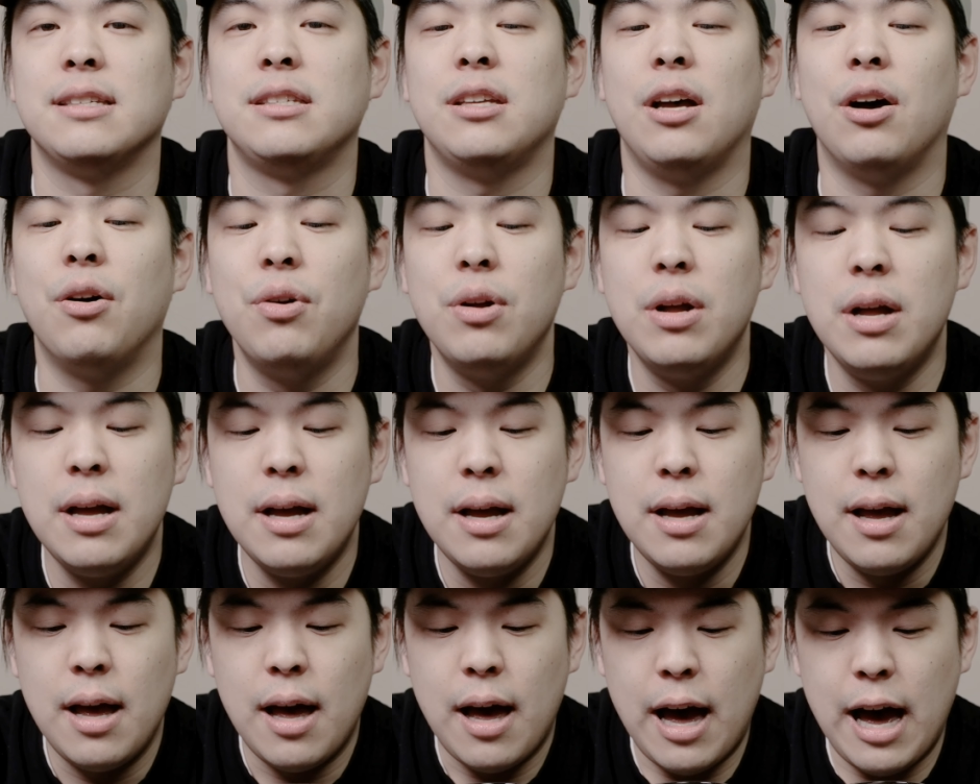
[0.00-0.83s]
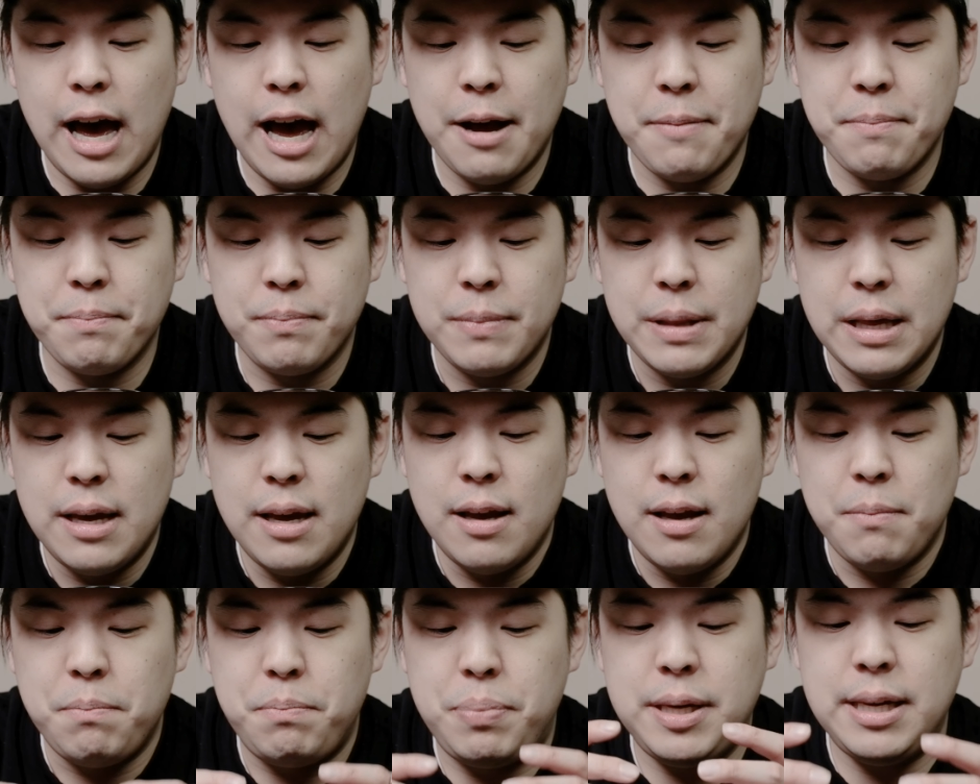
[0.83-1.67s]
So um,
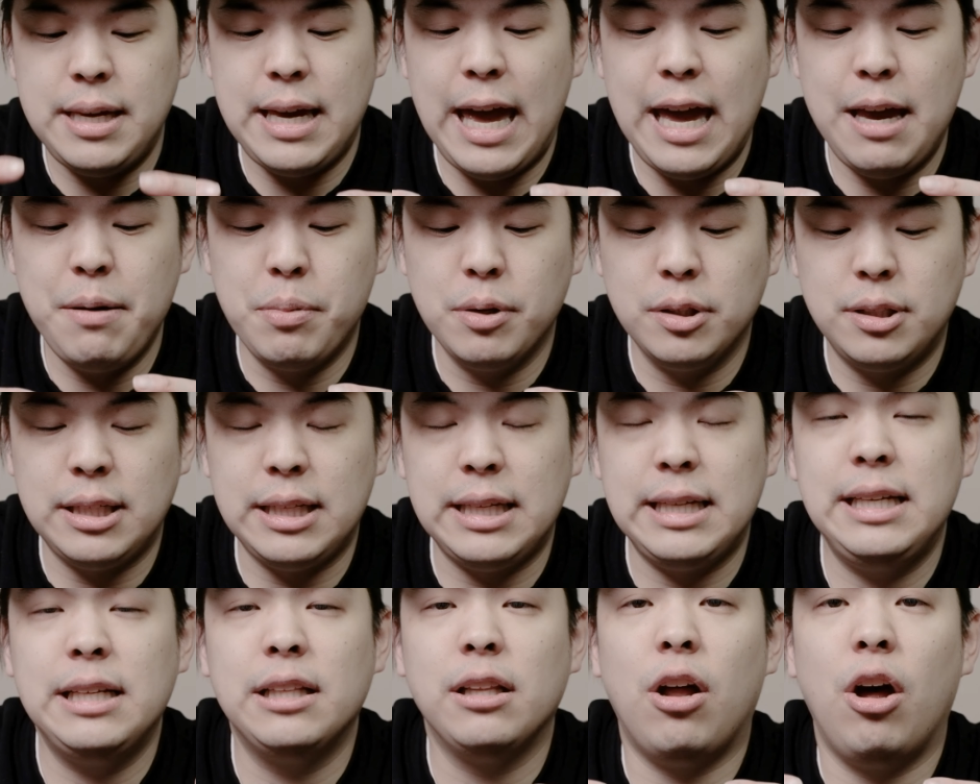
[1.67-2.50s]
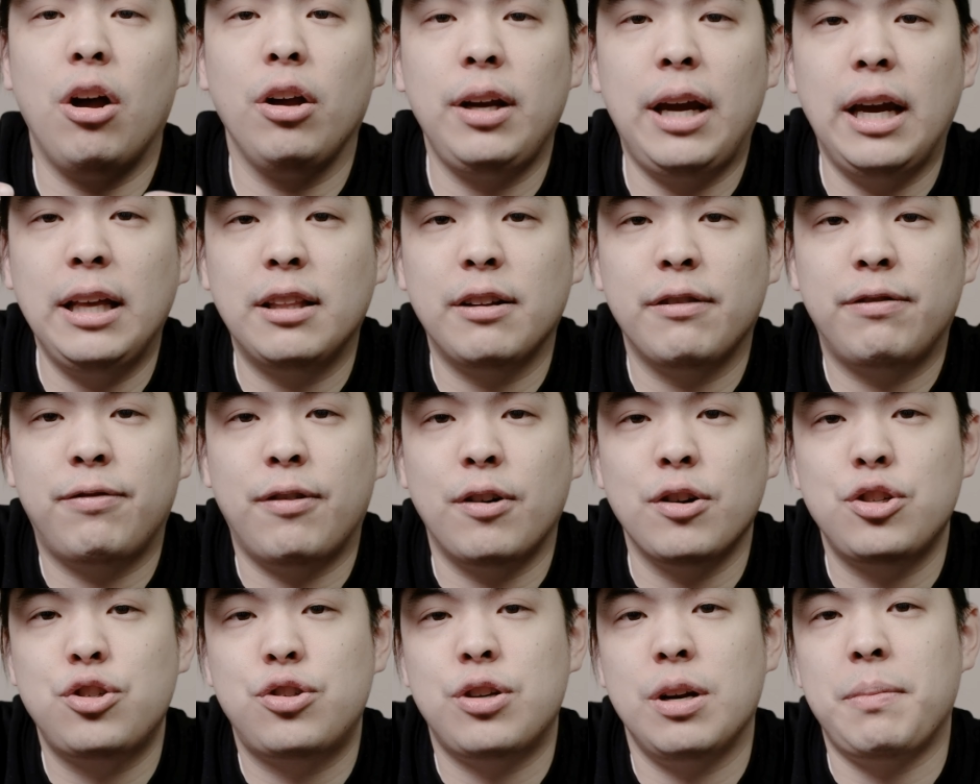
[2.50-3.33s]
being able to elongate the
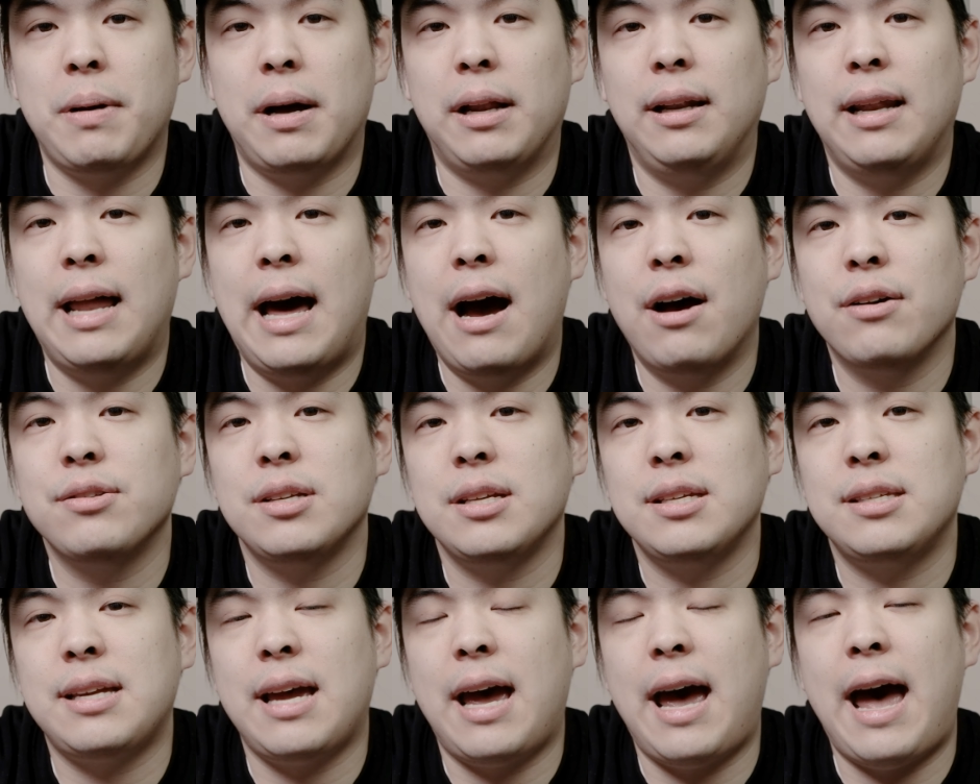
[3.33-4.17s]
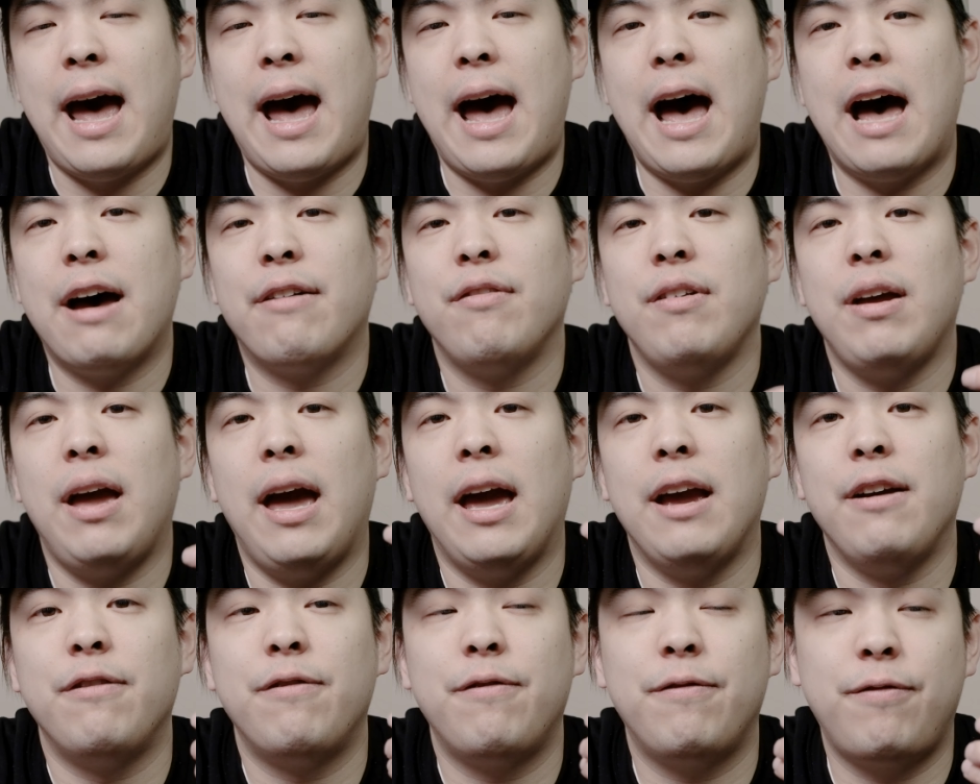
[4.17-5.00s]
first drip allows us to have
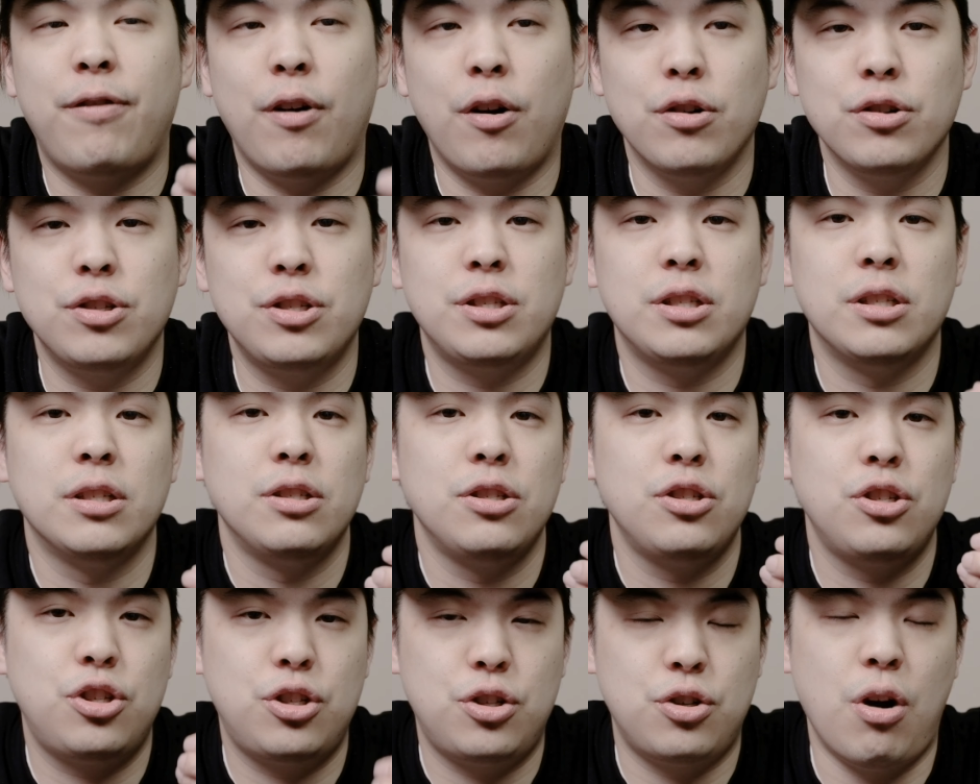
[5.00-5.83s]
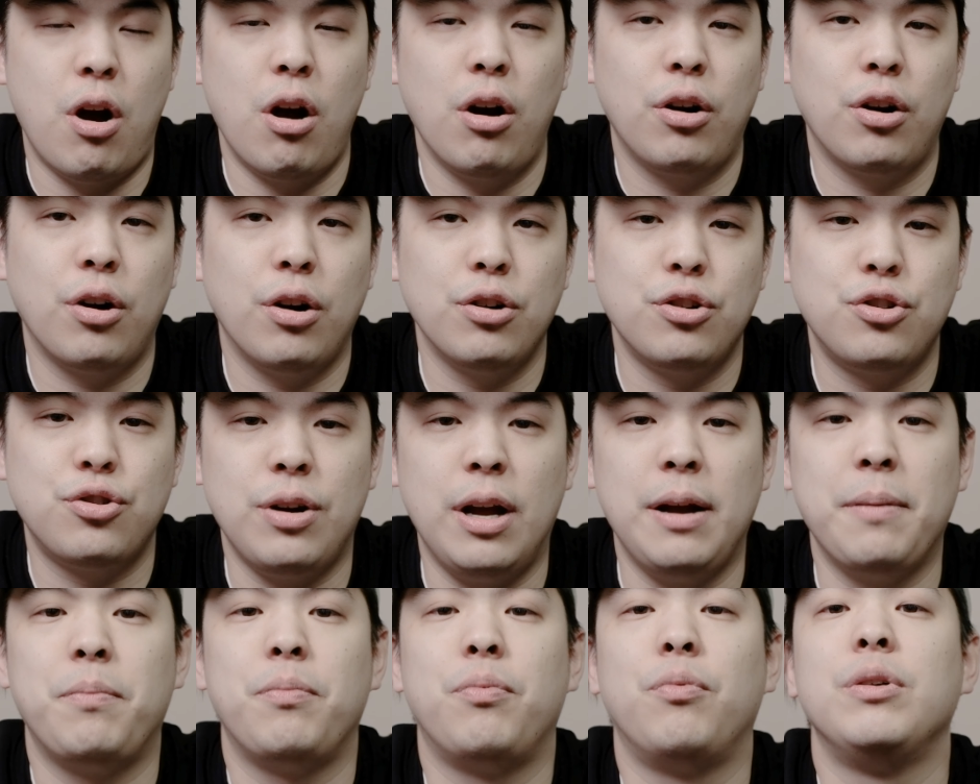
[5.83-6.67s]
a first stronger
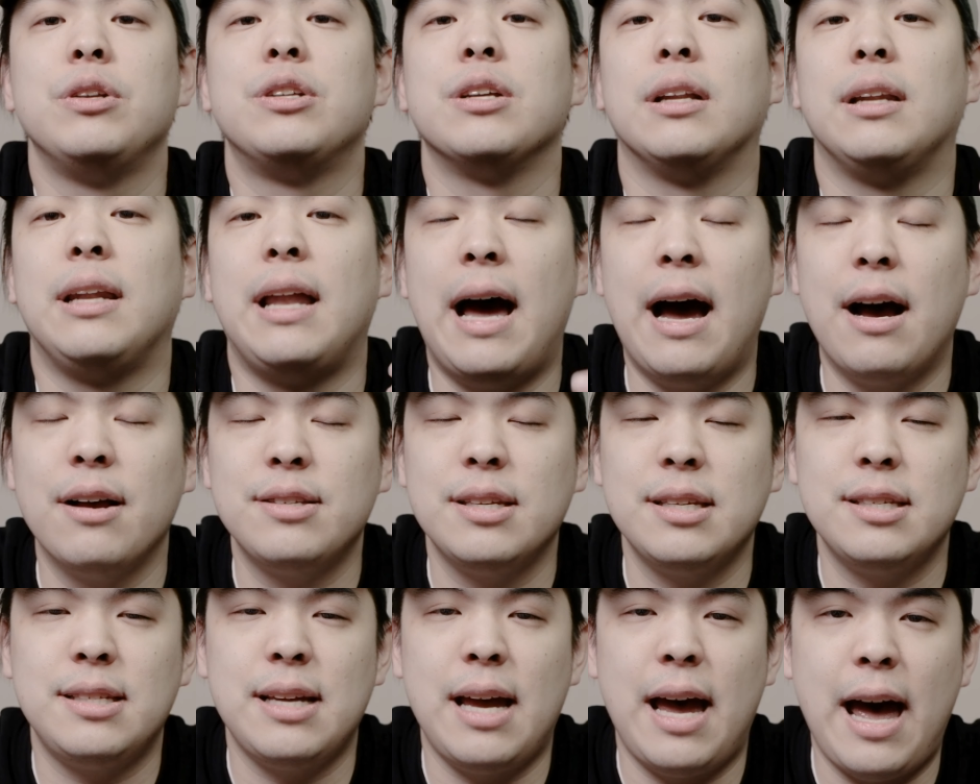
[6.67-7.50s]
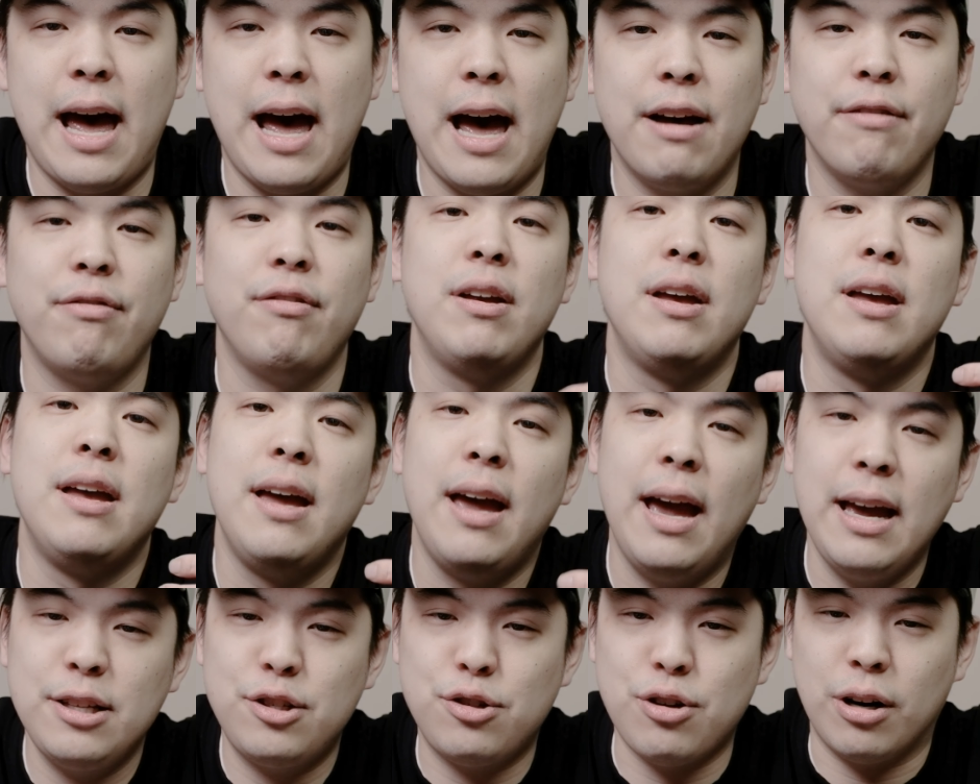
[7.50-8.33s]
drip, which allows us to have
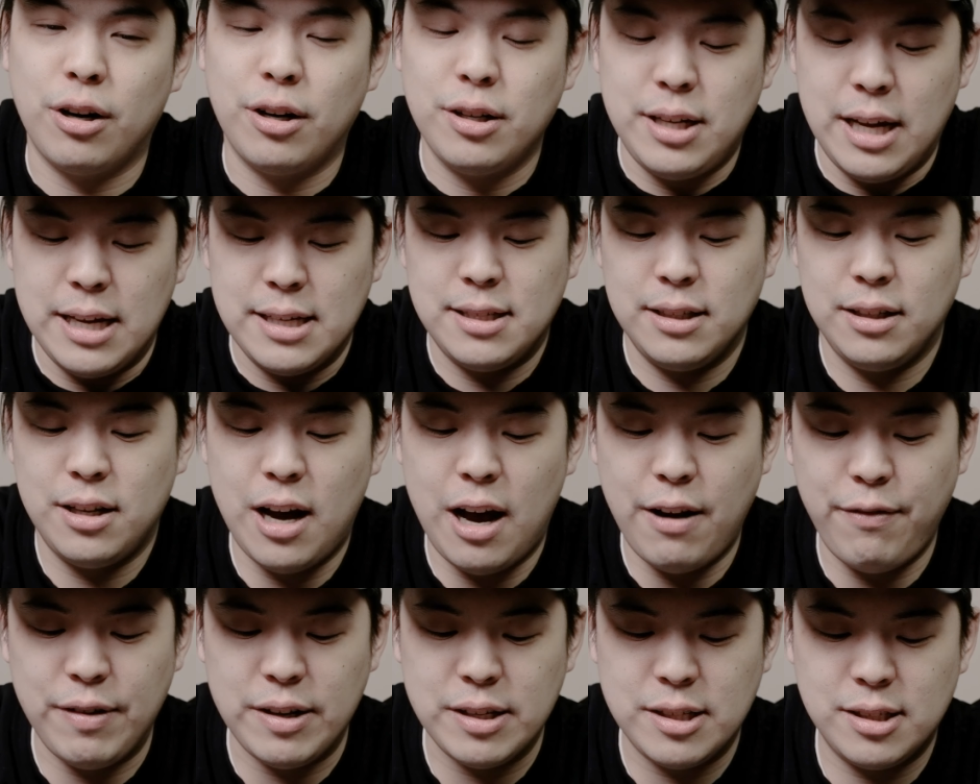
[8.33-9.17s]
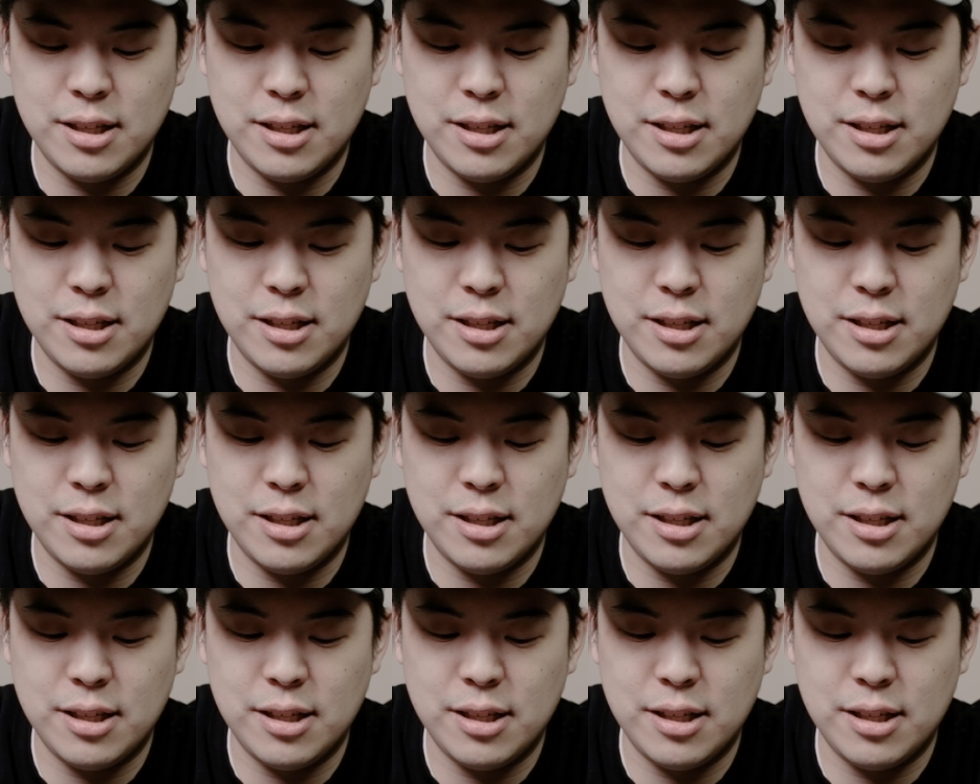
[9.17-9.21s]
a stronger tasting coffee.